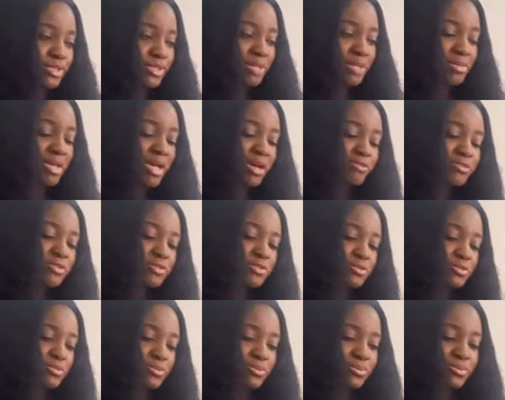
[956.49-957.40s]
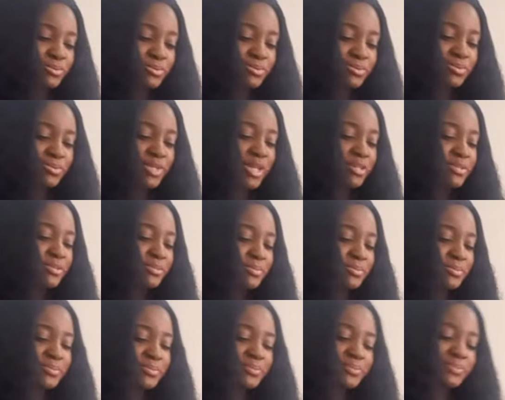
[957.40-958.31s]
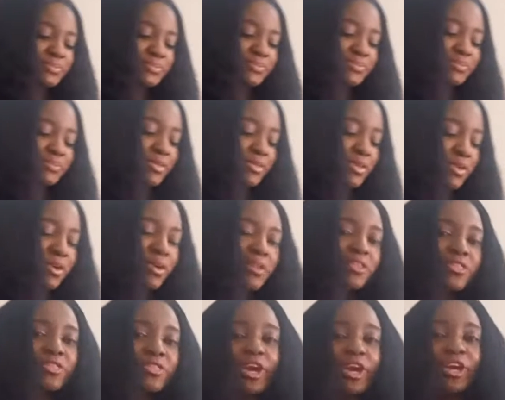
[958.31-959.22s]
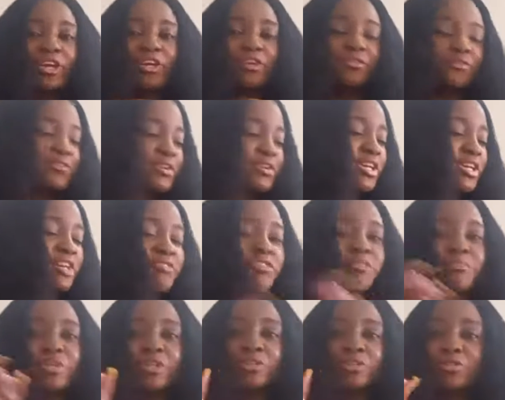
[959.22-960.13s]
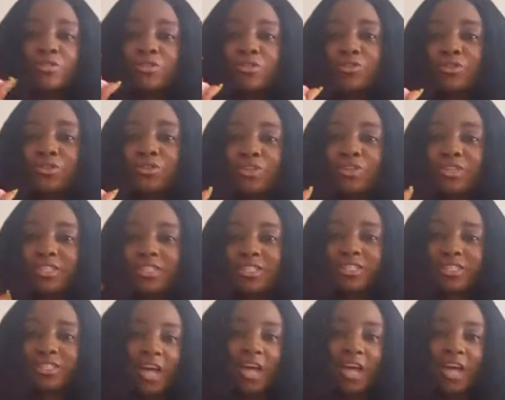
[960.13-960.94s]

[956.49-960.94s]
Let me have 2. Good. Thank you for giving me 2. Good